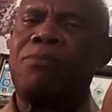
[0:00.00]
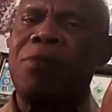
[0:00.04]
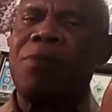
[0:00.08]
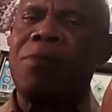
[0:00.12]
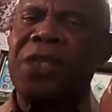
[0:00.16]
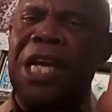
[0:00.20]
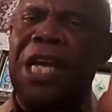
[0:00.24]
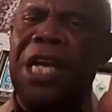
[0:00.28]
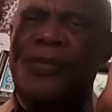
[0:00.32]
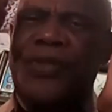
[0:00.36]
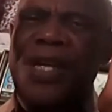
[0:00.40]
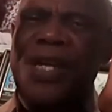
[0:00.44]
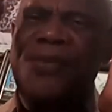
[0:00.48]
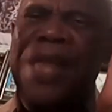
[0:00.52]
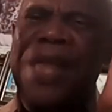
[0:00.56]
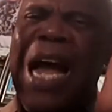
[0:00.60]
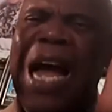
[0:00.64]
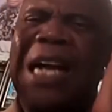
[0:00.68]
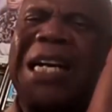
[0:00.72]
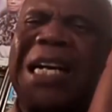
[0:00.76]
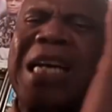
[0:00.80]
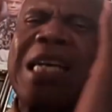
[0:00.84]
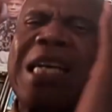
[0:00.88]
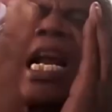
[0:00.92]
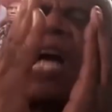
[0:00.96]
the thing
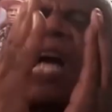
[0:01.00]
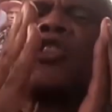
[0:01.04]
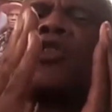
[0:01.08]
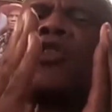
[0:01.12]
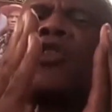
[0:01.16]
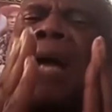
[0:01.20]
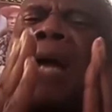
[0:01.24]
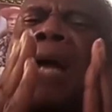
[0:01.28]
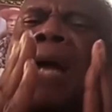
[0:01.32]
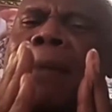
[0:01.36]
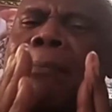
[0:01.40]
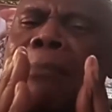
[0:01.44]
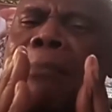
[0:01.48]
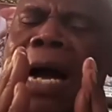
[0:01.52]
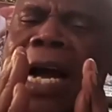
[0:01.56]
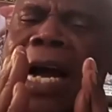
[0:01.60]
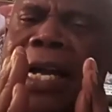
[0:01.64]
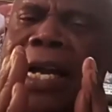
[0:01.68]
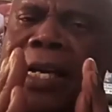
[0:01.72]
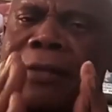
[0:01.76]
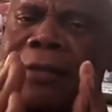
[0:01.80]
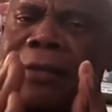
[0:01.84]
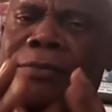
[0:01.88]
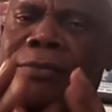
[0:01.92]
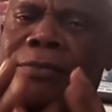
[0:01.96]
that crowds my
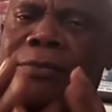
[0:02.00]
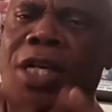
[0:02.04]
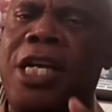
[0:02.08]
mind,